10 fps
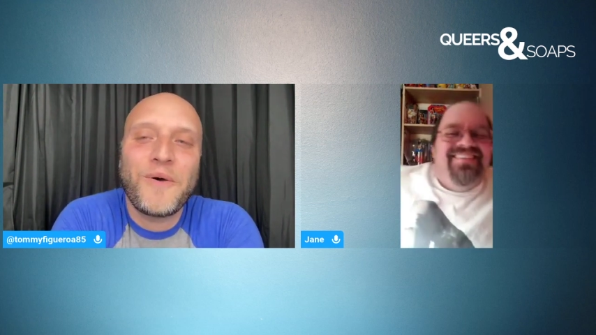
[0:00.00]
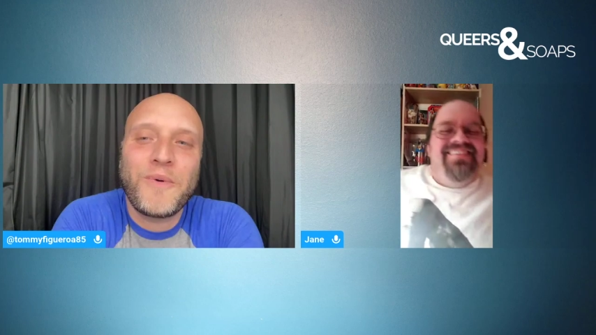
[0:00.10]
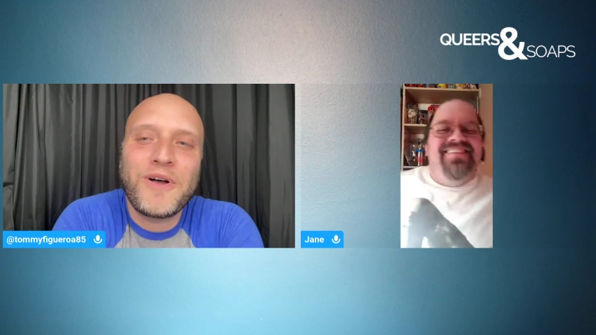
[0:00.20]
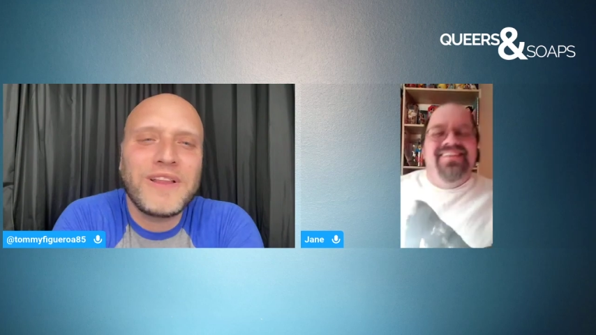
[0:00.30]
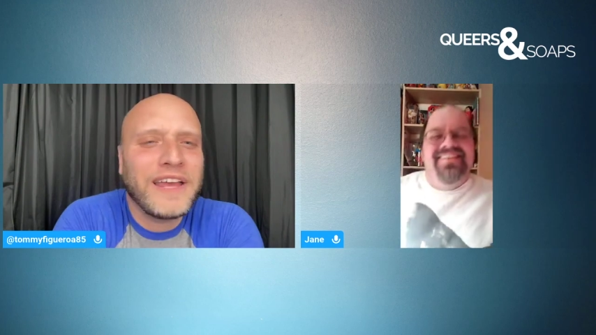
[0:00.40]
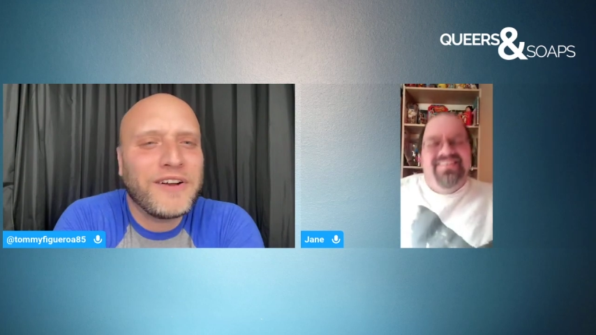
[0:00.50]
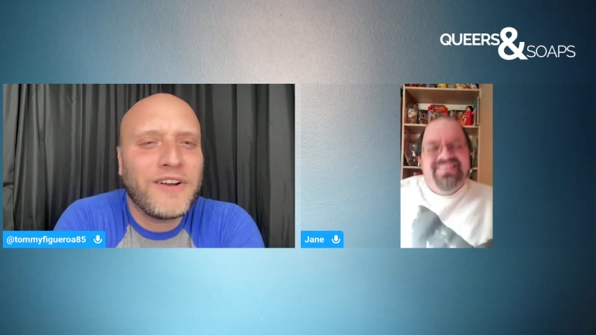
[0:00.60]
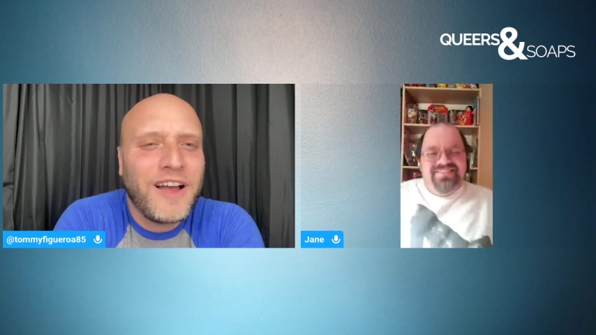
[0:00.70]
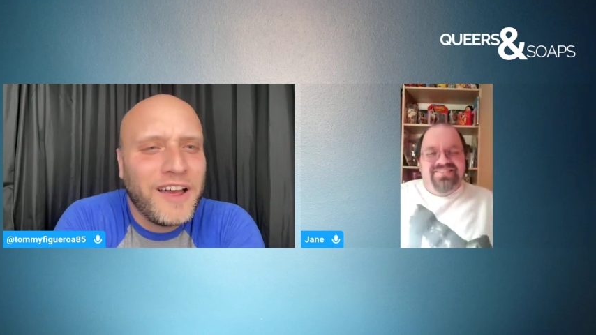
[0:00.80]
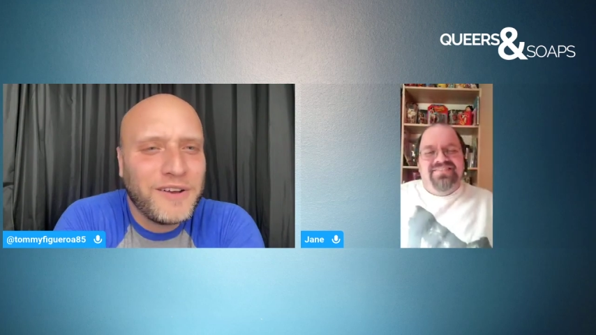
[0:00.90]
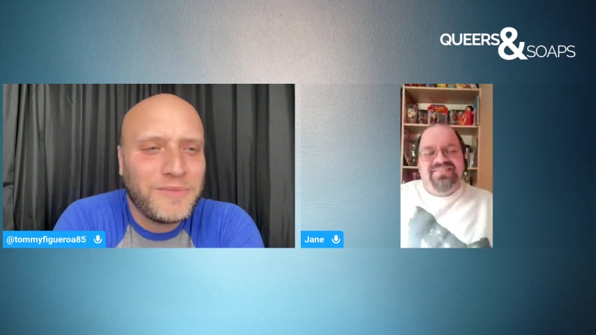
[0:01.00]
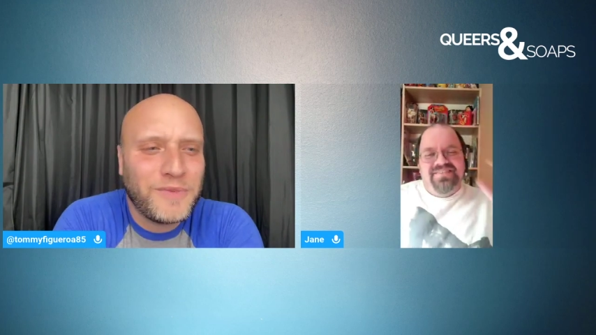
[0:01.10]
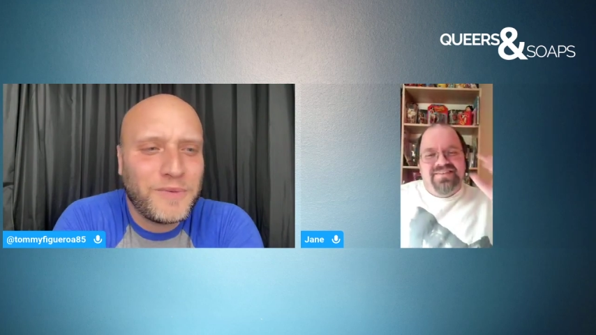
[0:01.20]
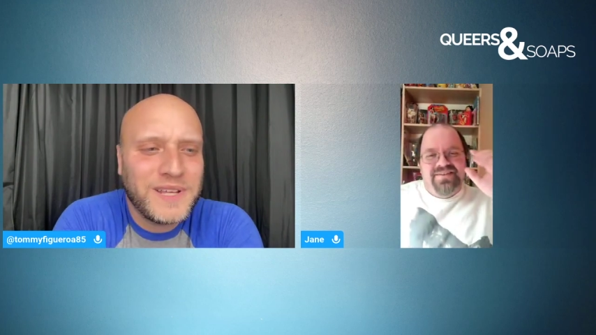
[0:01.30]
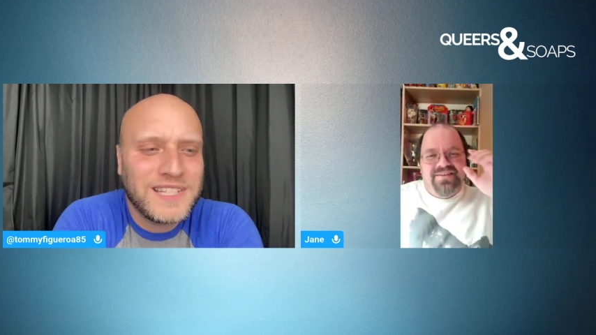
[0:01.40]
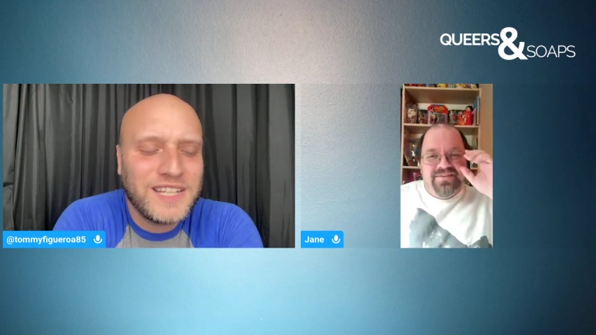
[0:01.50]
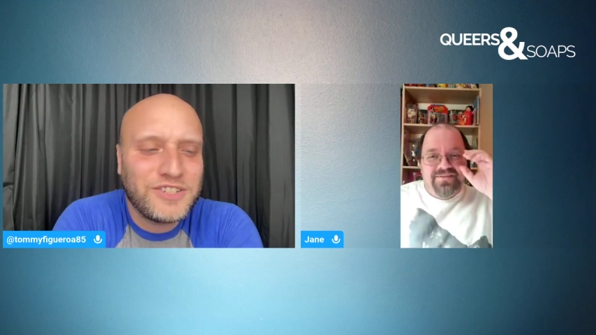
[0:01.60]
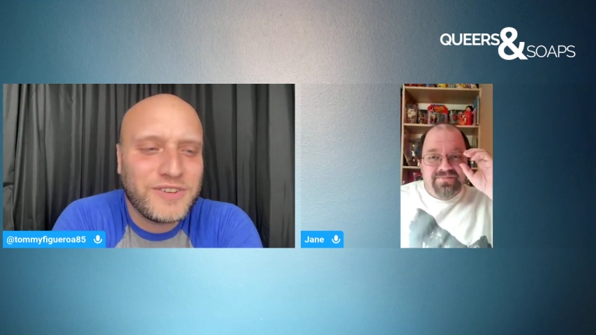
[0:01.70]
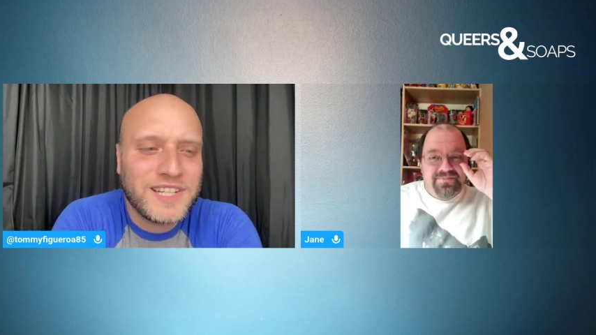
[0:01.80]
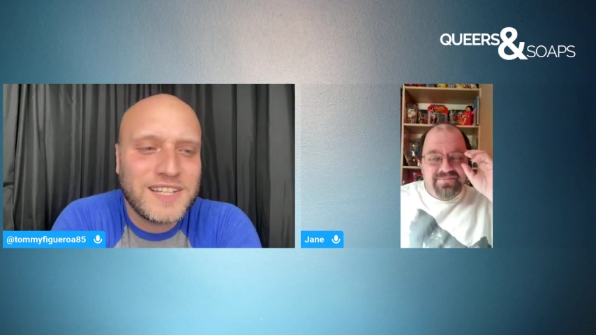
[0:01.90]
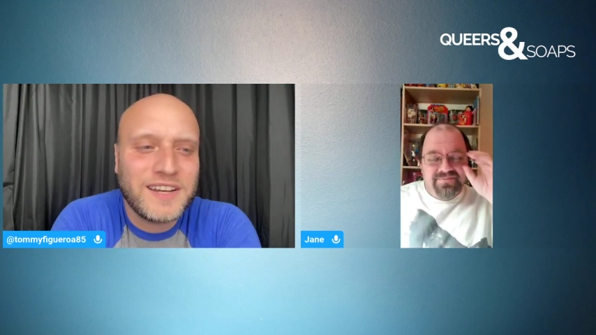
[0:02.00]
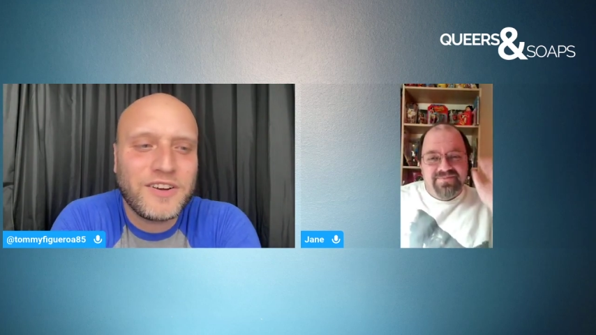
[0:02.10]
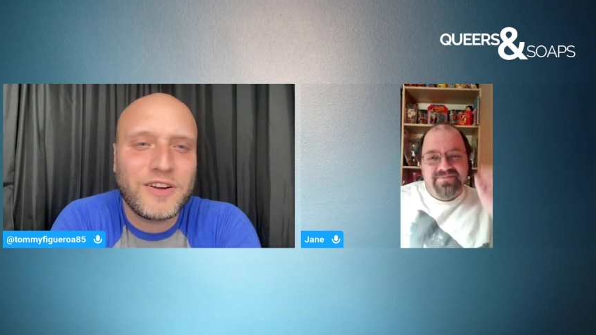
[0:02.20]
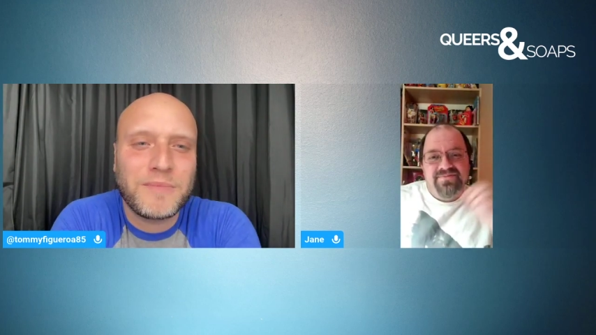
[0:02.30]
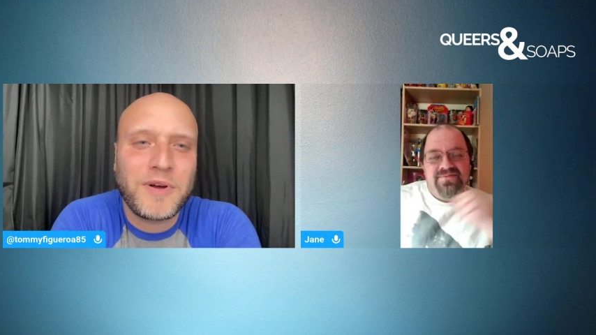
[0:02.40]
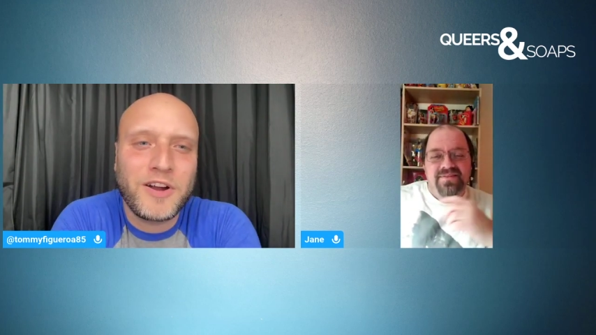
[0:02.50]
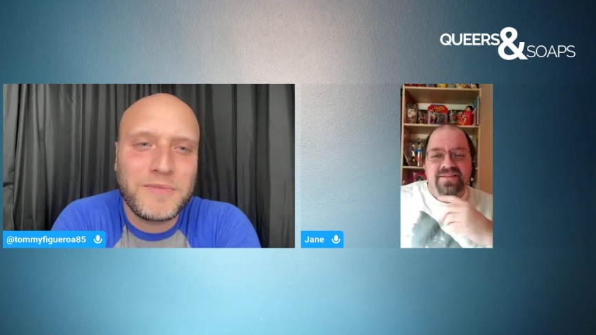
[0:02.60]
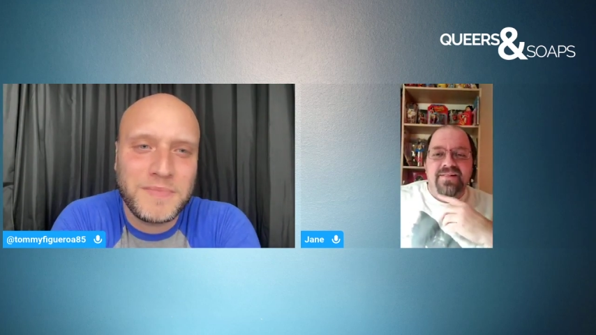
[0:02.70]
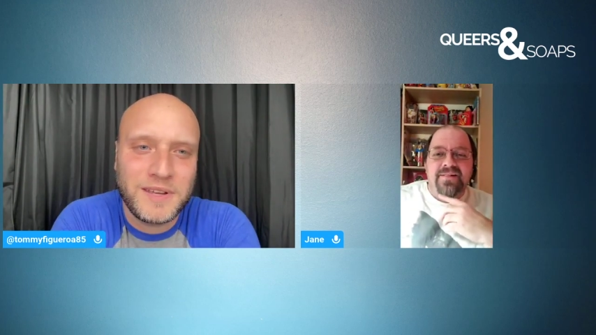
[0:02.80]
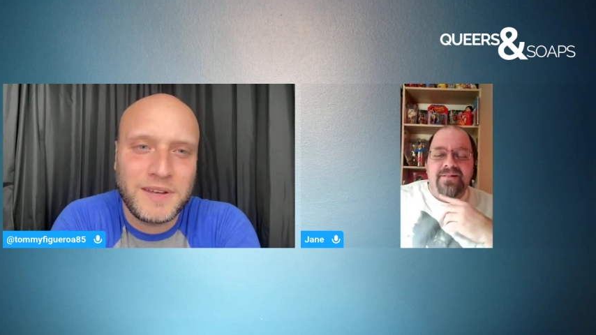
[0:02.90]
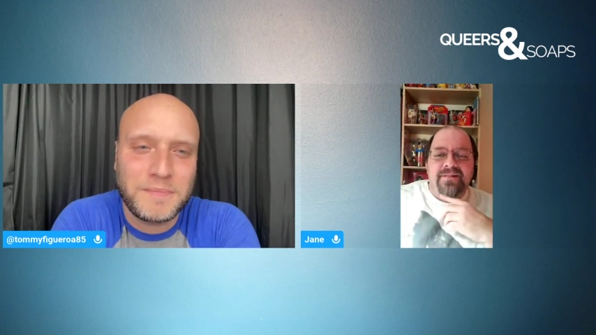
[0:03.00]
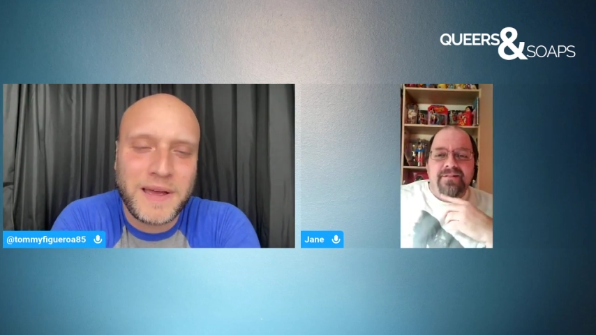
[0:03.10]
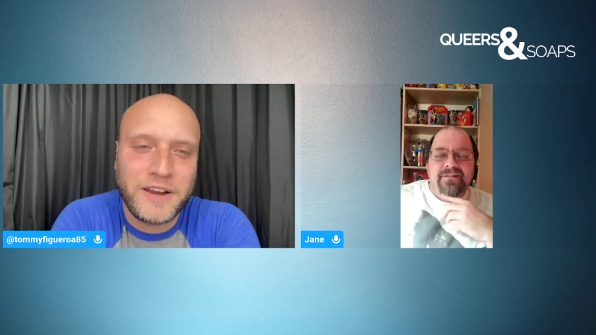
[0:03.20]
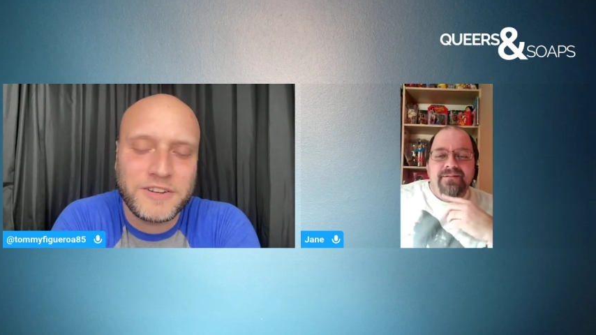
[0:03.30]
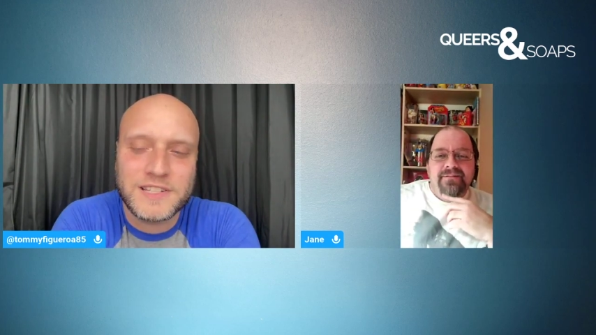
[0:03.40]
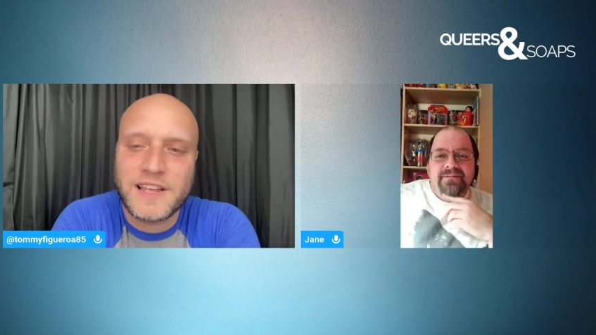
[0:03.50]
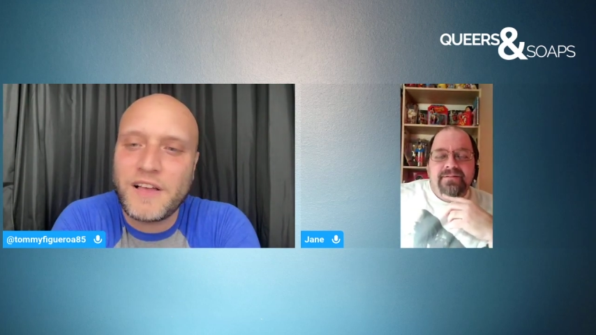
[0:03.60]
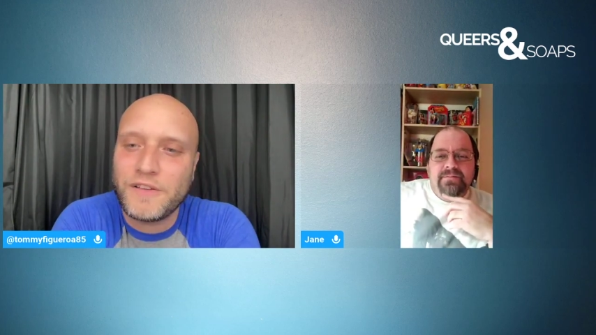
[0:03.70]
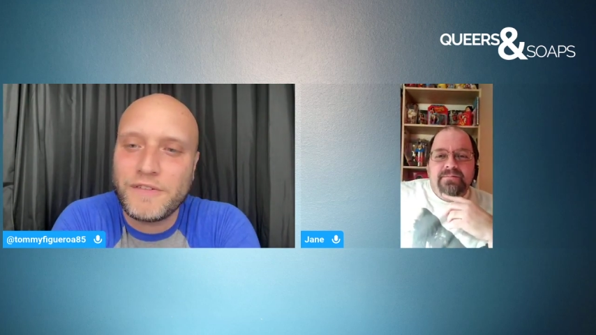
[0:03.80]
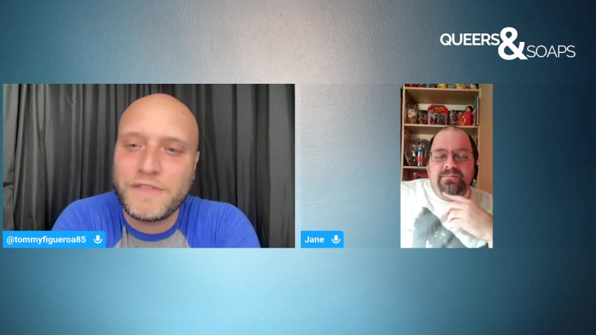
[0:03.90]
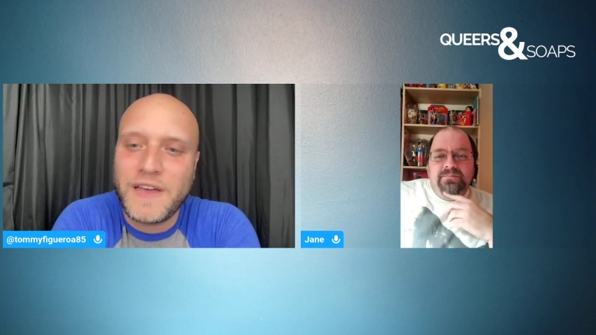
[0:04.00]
Speaker 1: well, later on, we see Trista in her apartment by herself,